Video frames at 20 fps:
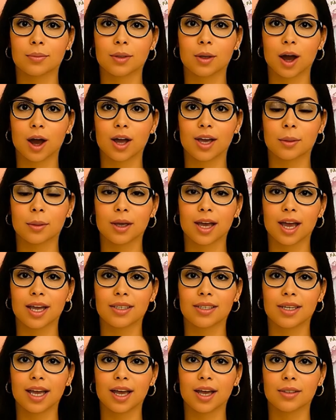Hola, mi
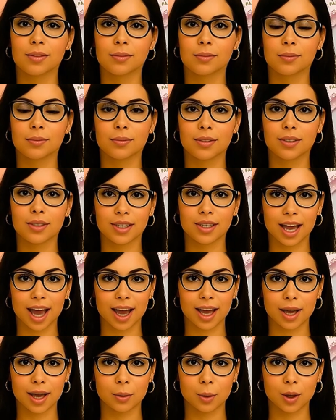gente.
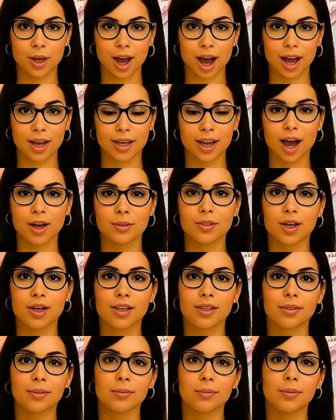Today we'll
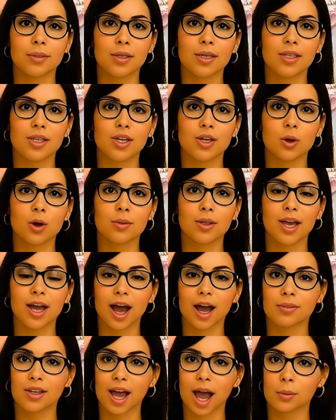uncover the story
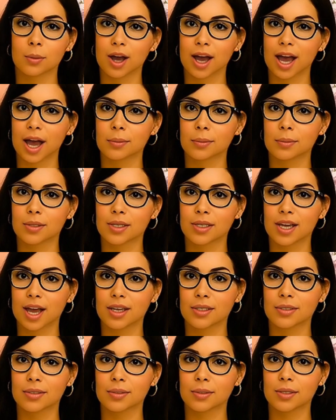of Abraham's
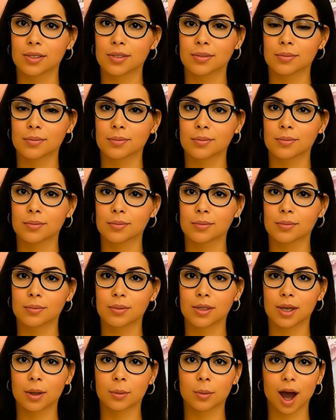sons,
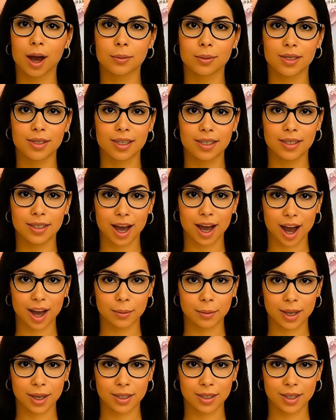the promises God
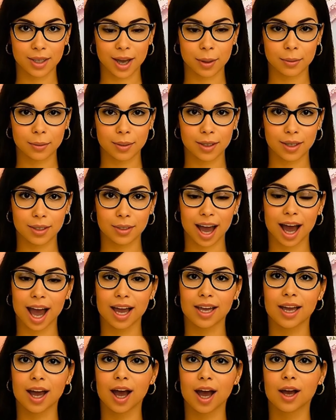made to them,
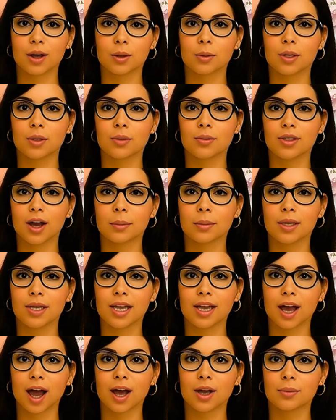and how their
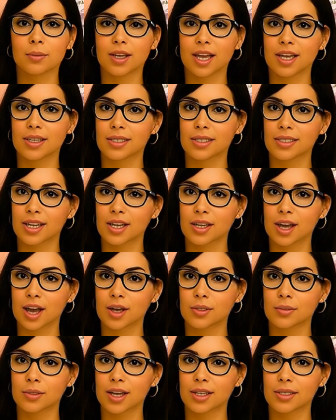family conflict still
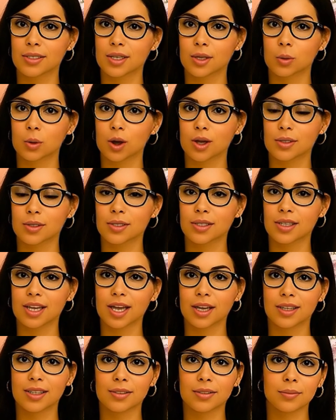affects the world
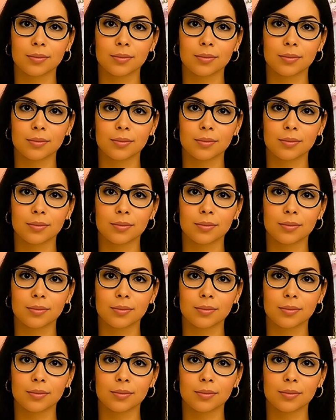today.